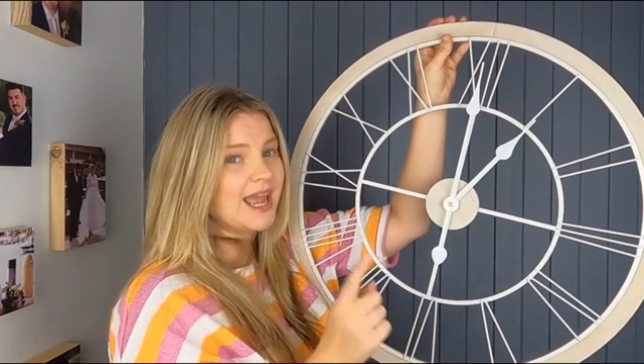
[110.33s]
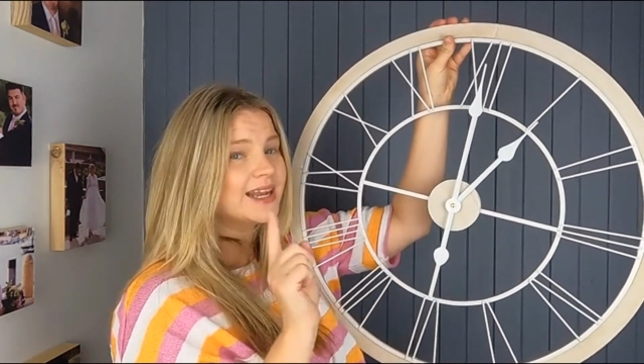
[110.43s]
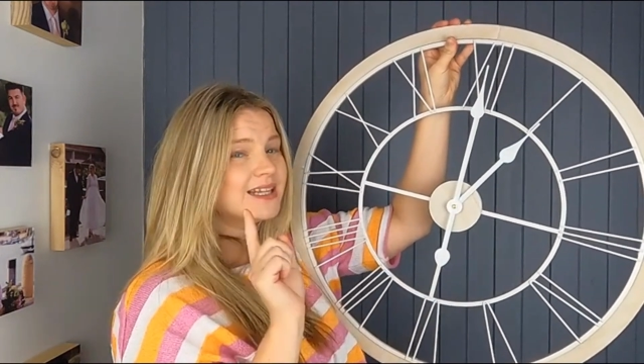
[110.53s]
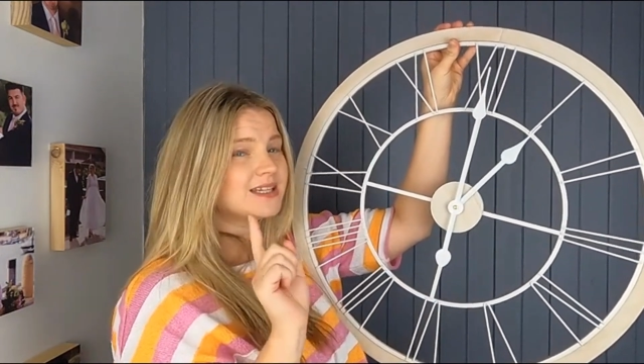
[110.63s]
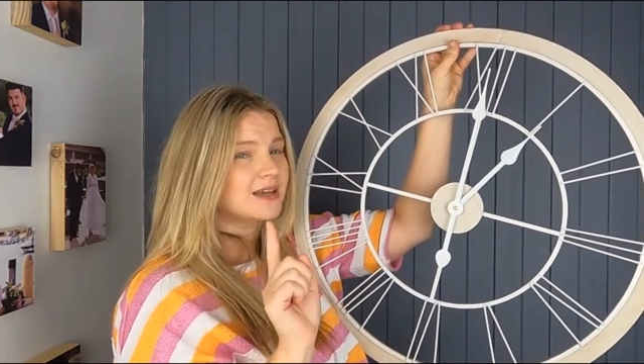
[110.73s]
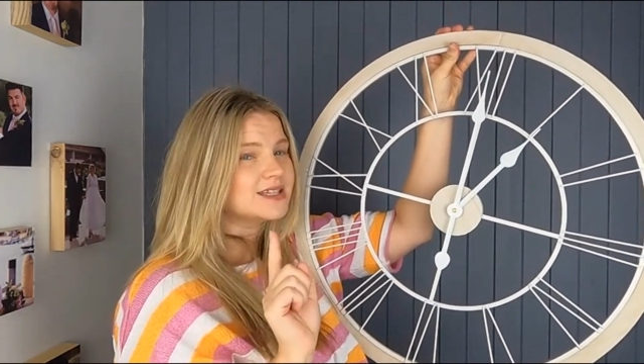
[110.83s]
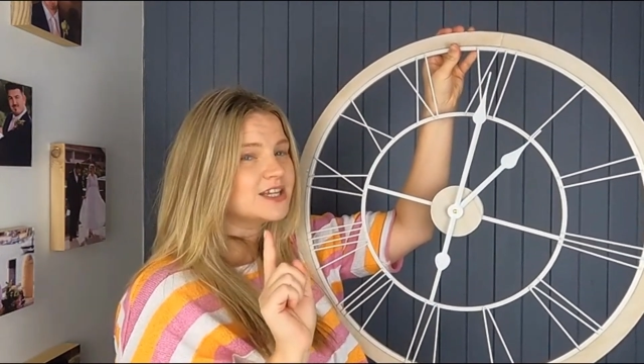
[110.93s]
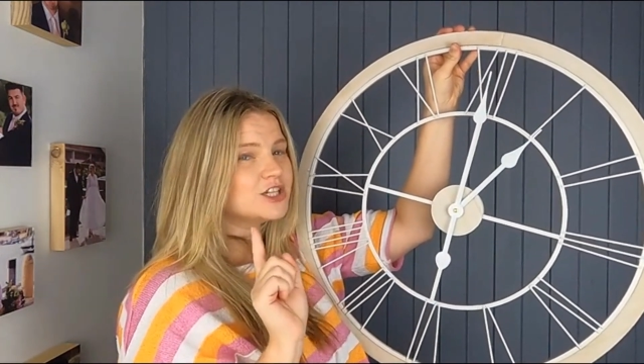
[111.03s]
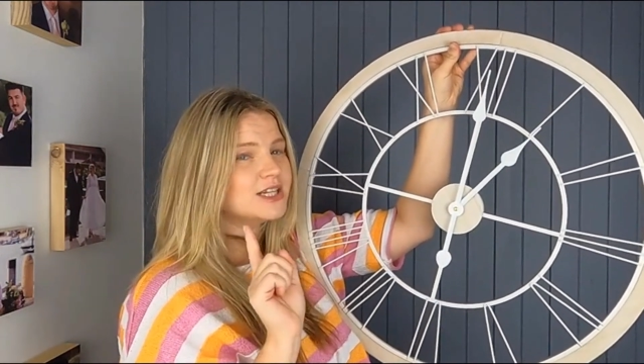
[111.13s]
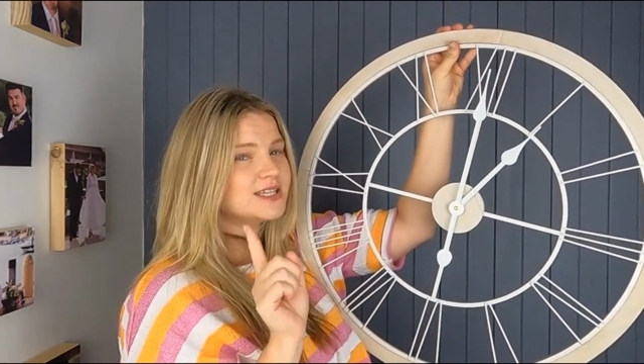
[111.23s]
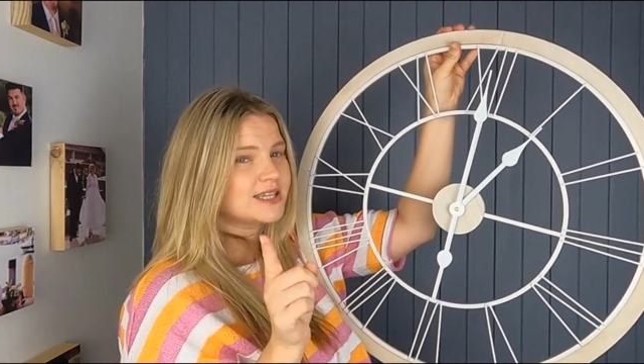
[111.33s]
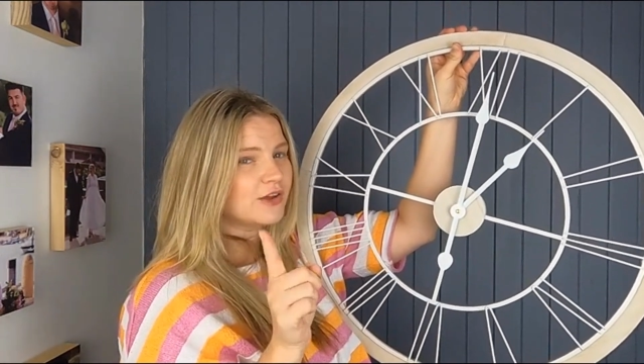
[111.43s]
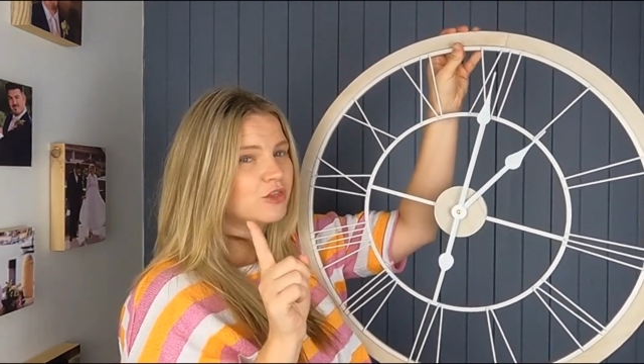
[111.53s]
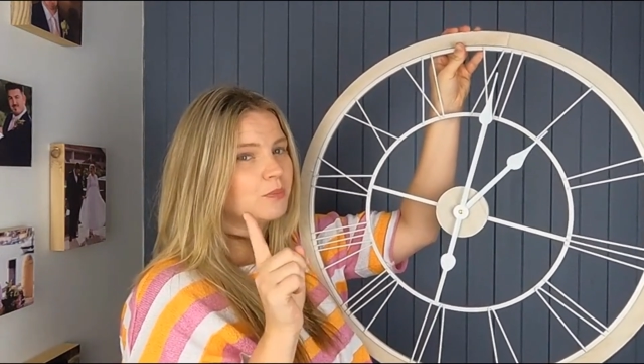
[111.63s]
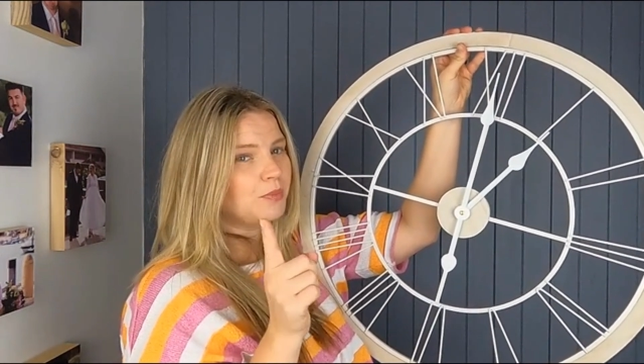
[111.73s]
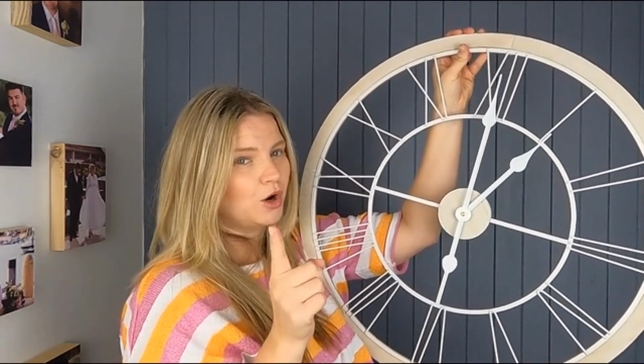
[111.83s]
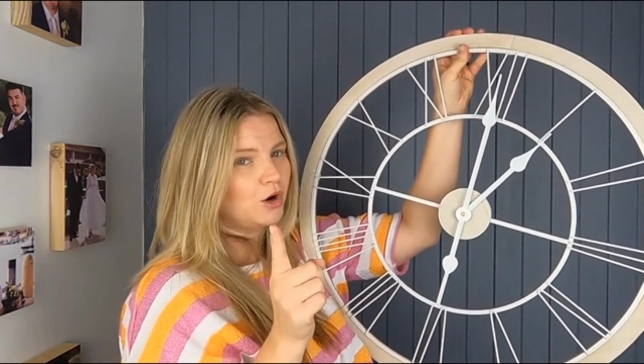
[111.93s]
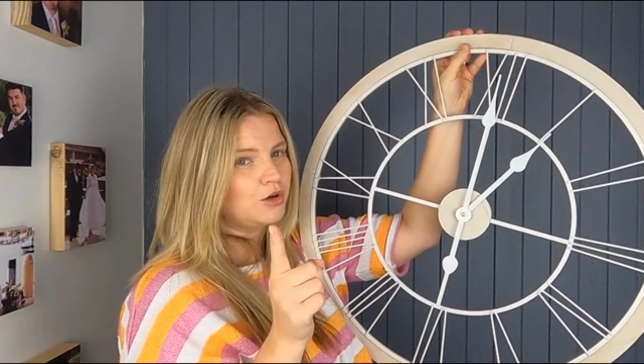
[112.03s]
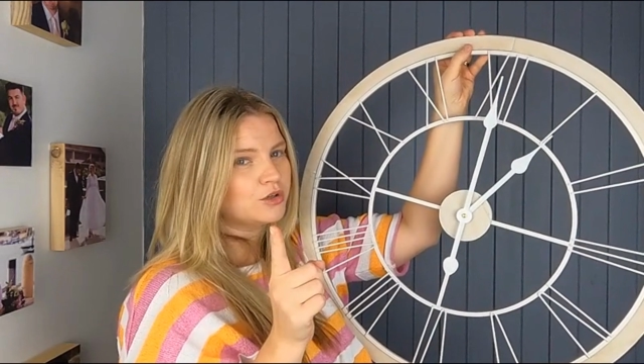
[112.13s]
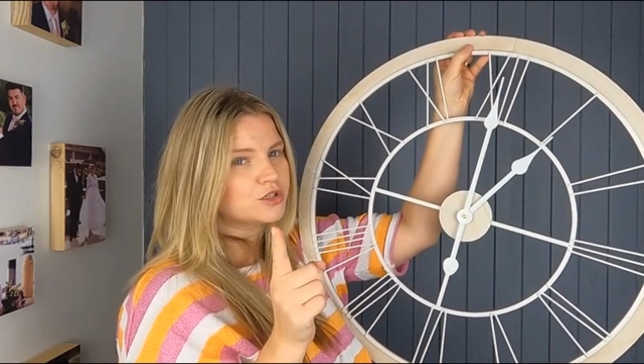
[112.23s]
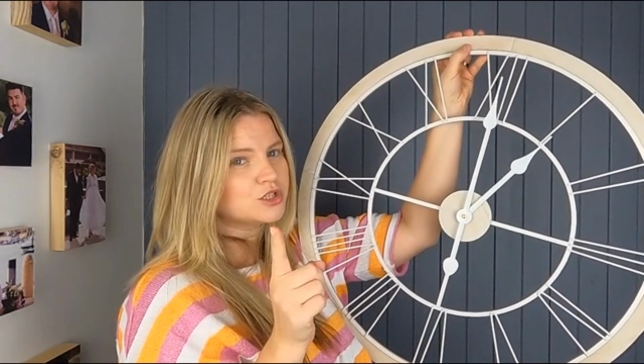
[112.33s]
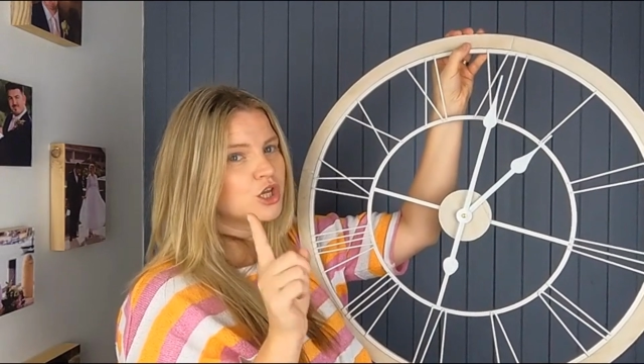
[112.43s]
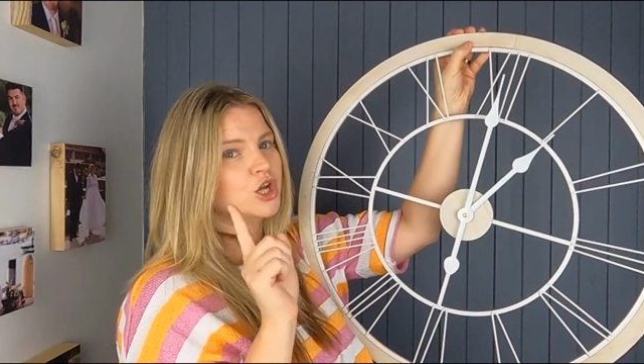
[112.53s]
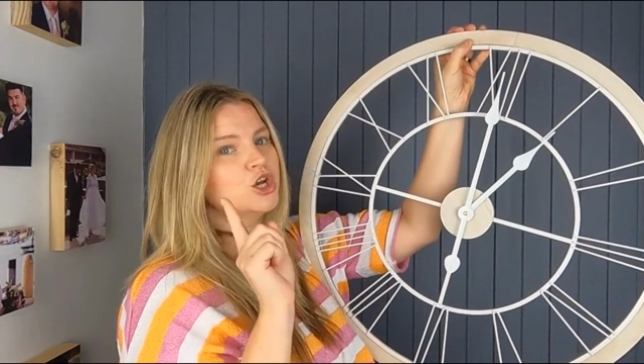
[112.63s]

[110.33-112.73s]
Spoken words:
and it does actually say on the box,